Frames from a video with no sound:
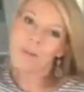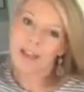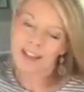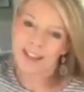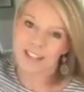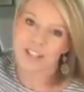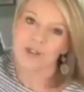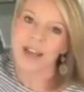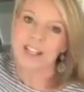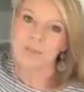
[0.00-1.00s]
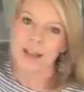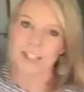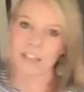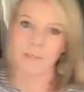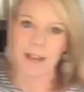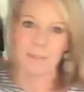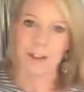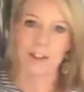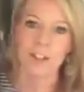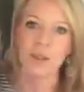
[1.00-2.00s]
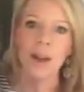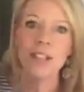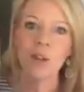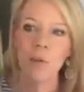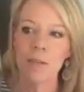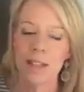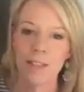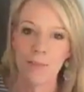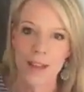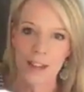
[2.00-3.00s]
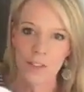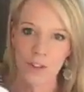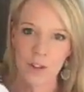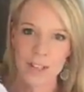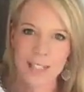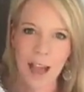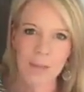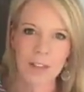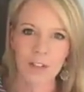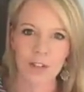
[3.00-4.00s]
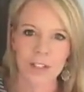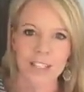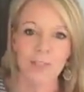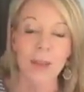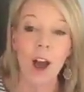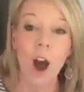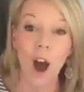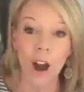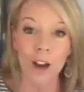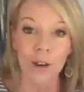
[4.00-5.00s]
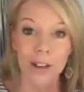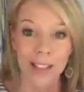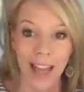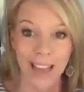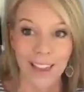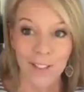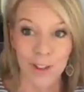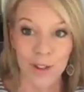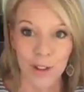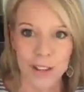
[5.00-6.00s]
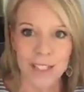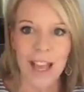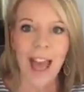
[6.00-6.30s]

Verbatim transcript: my goodness, you guys are passionate penny pinchers, so I don't believe many of you do this. How many of you do this? Give me a heart or like if you do this.